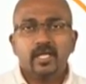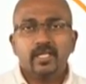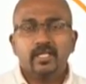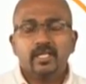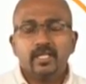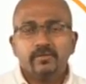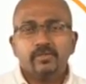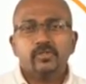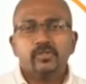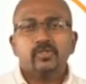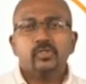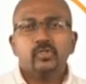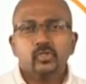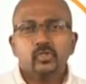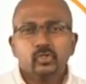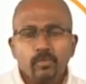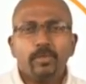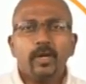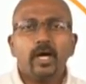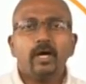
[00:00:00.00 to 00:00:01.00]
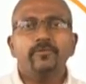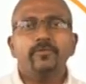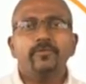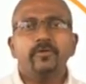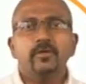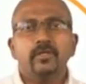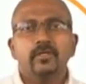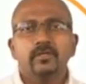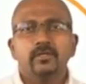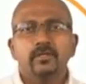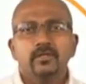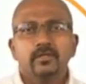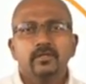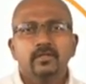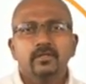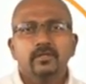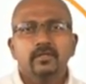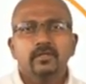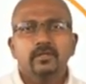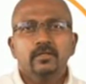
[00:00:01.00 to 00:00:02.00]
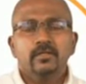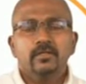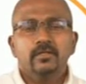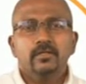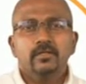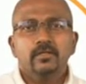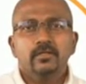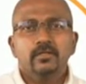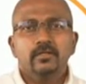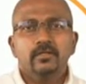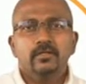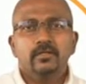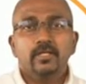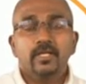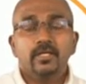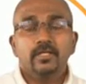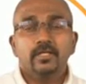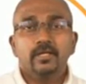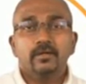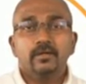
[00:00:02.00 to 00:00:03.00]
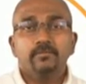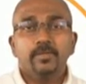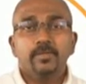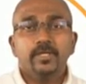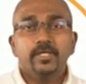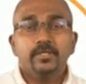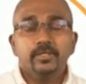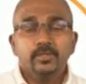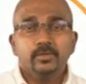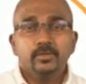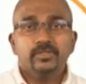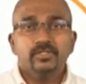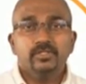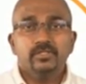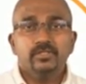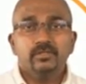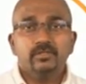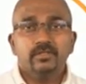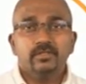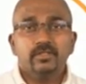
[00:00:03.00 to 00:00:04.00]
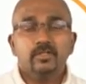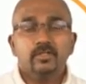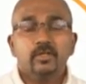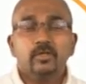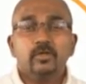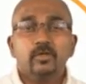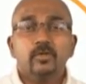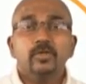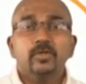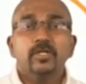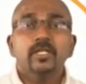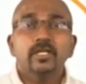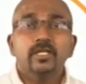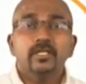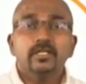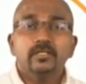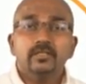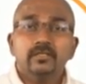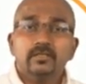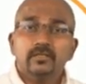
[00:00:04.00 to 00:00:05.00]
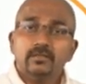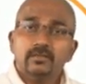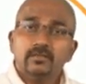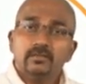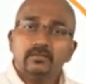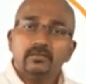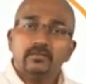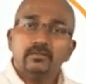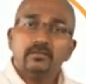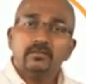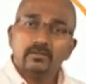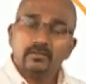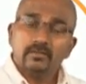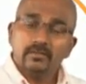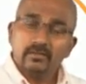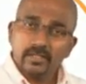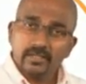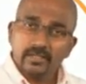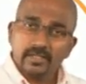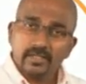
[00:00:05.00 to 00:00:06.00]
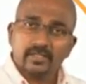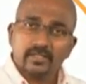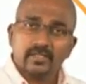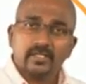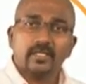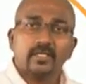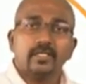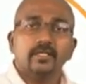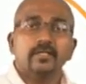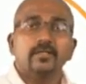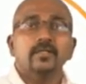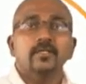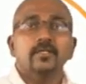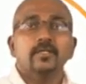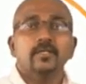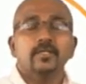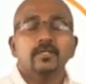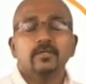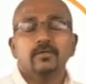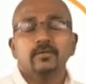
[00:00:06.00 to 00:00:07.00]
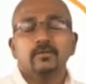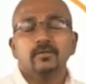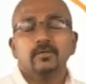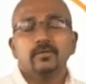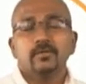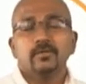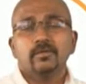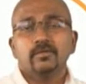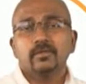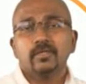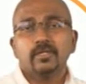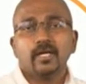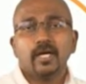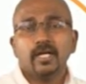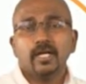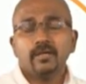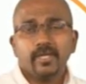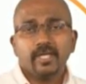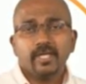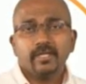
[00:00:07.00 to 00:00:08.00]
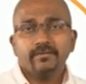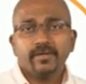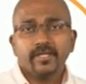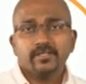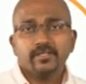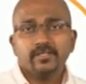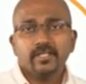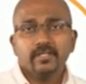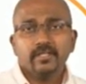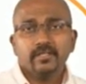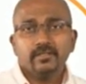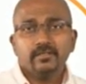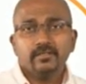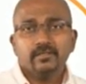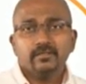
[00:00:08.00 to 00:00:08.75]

And they were so powerful that they have been used not only in, let us say, car manufacturing,